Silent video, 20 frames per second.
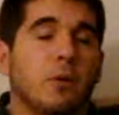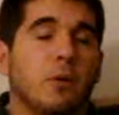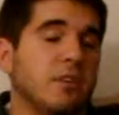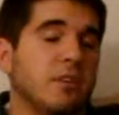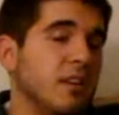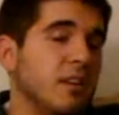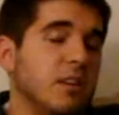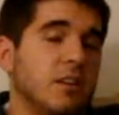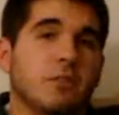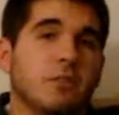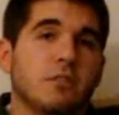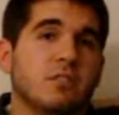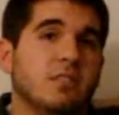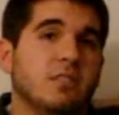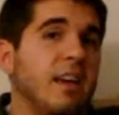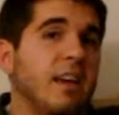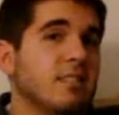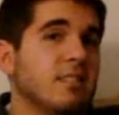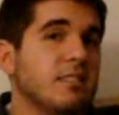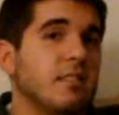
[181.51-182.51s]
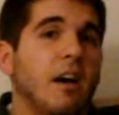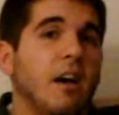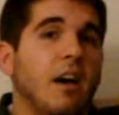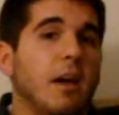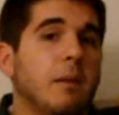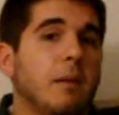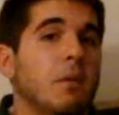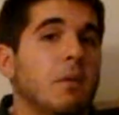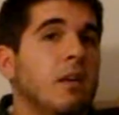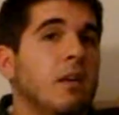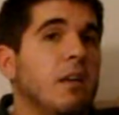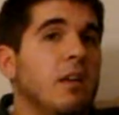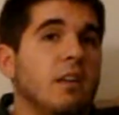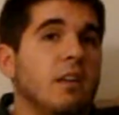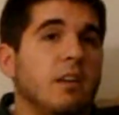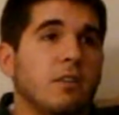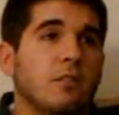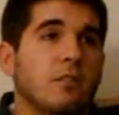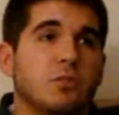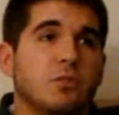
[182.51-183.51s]
only thing that cures that is time.
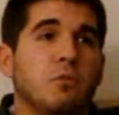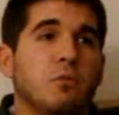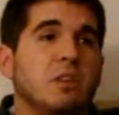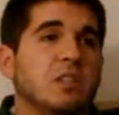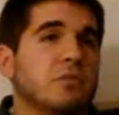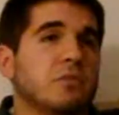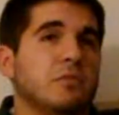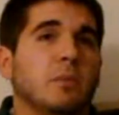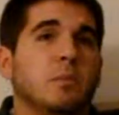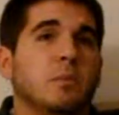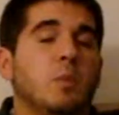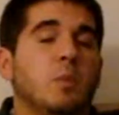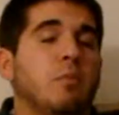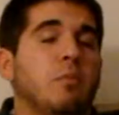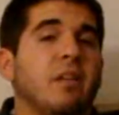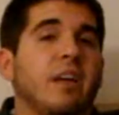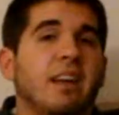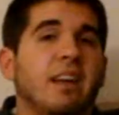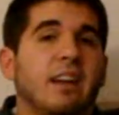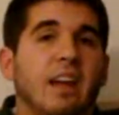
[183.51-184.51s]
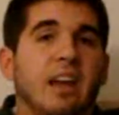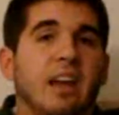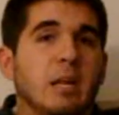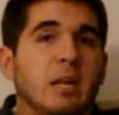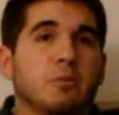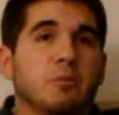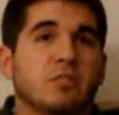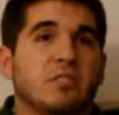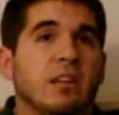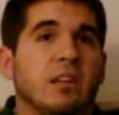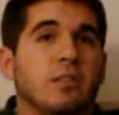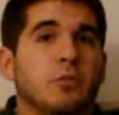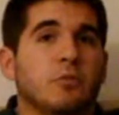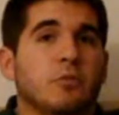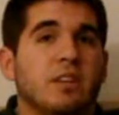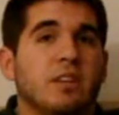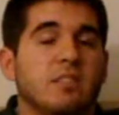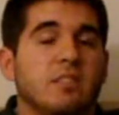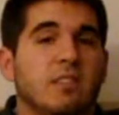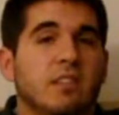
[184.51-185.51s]
There's no reason for him to be playing at 80% the
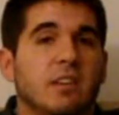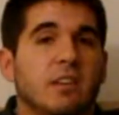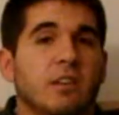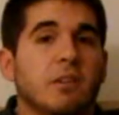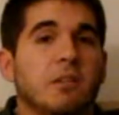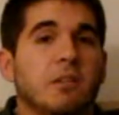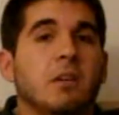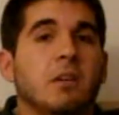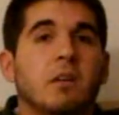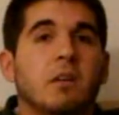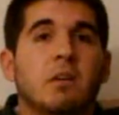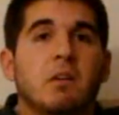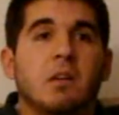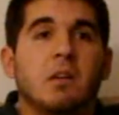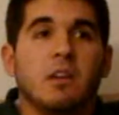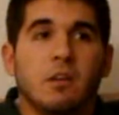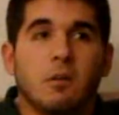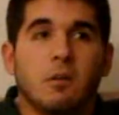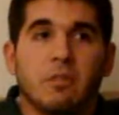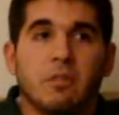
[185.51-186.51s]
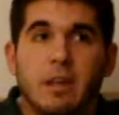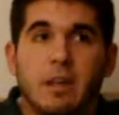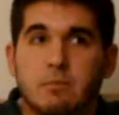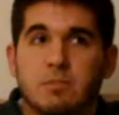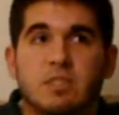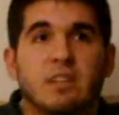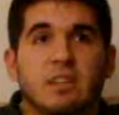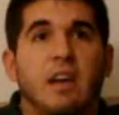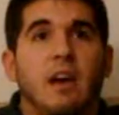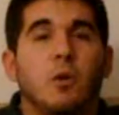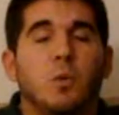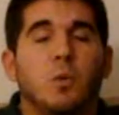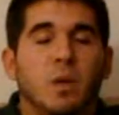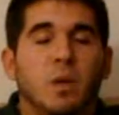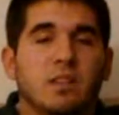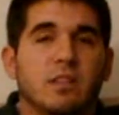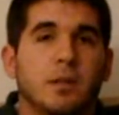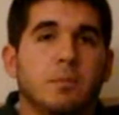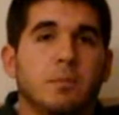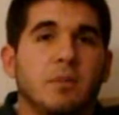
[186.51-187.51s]
rest of the year. Let him sit out a
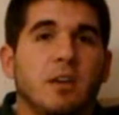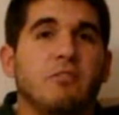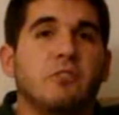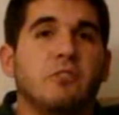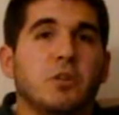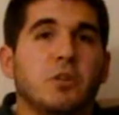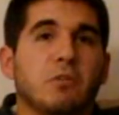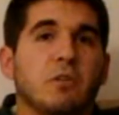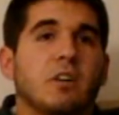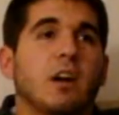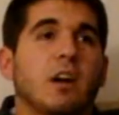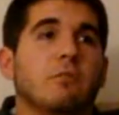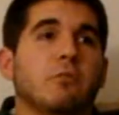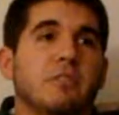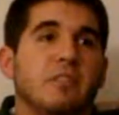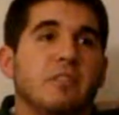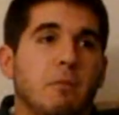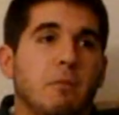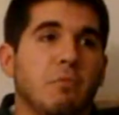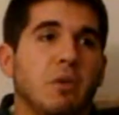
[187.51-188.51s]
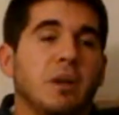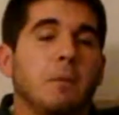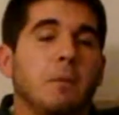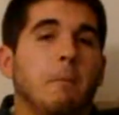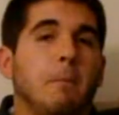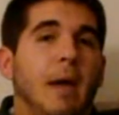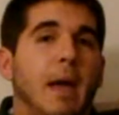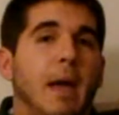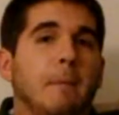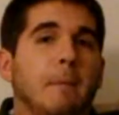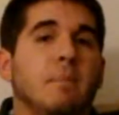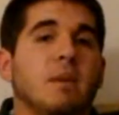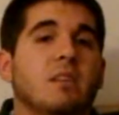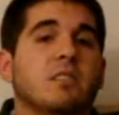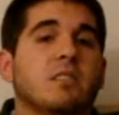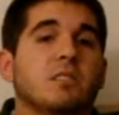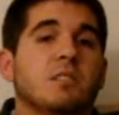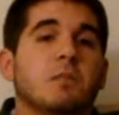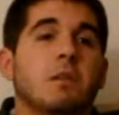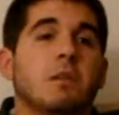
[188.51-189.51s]
week, let him get fully recovered, then bring him back.
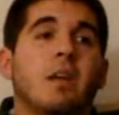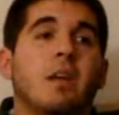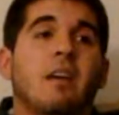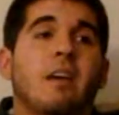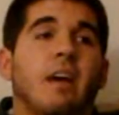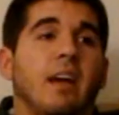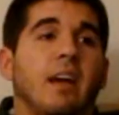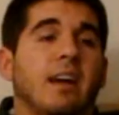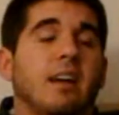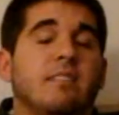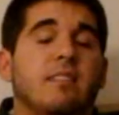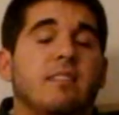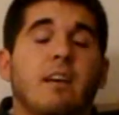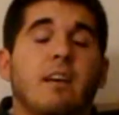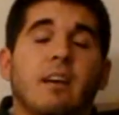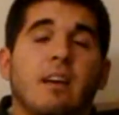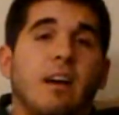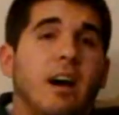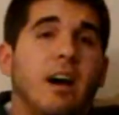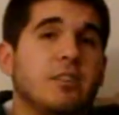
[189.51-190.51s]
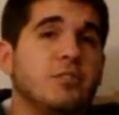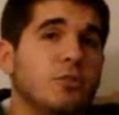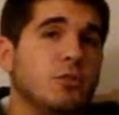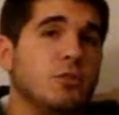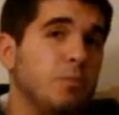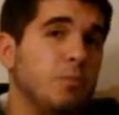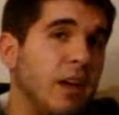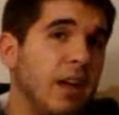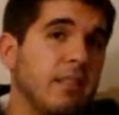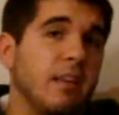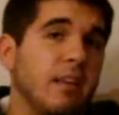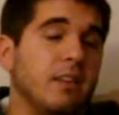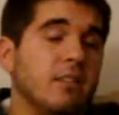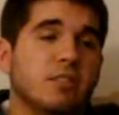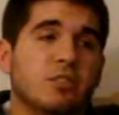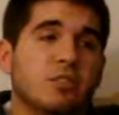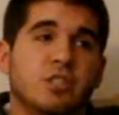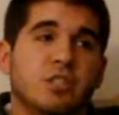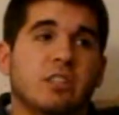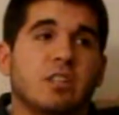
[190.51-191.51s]
Because I got to tell you, Contry was playing like a
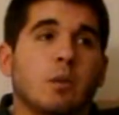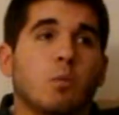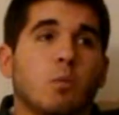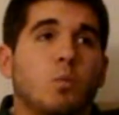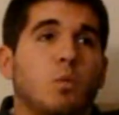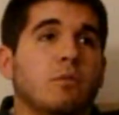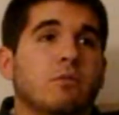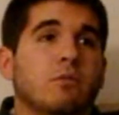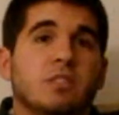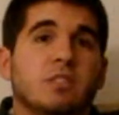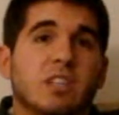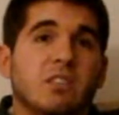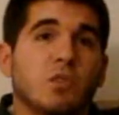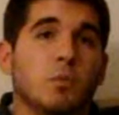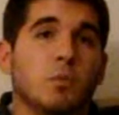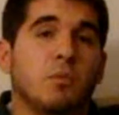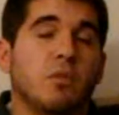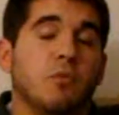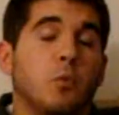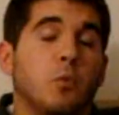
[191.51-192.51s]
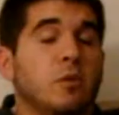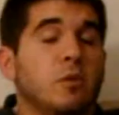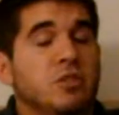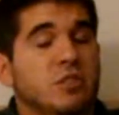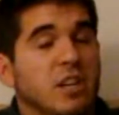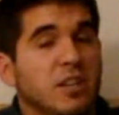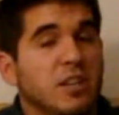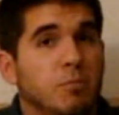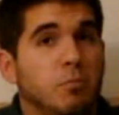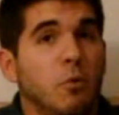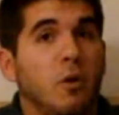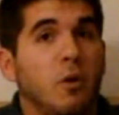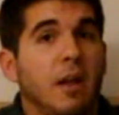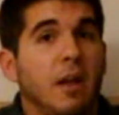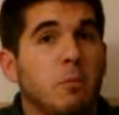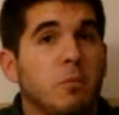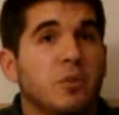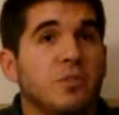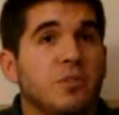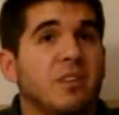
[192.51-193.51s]
legit number 1 receiver before the Jets brought
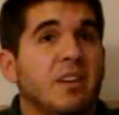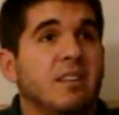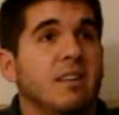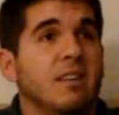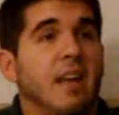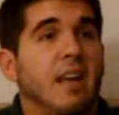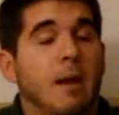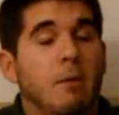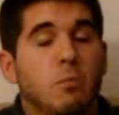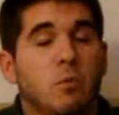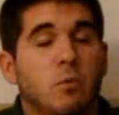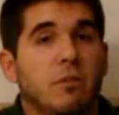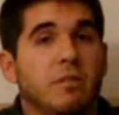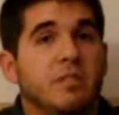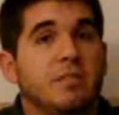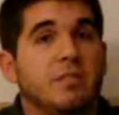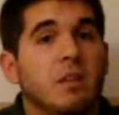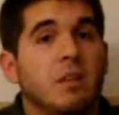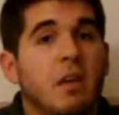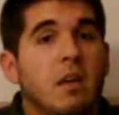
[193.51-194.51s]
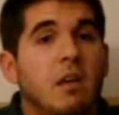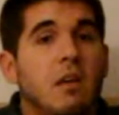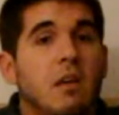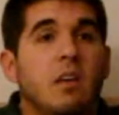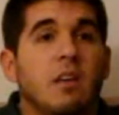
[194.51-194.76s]
Edwards in. And Edwards,